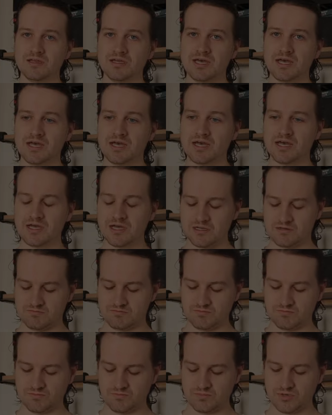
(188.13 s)

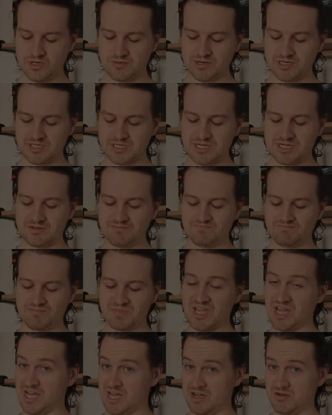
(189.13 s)
pretty much
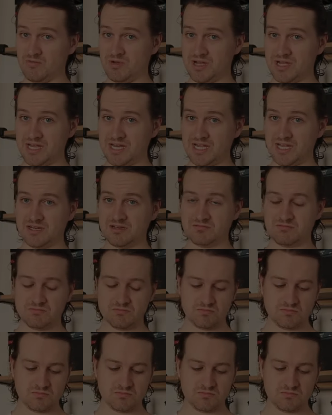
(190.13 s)
hardwired in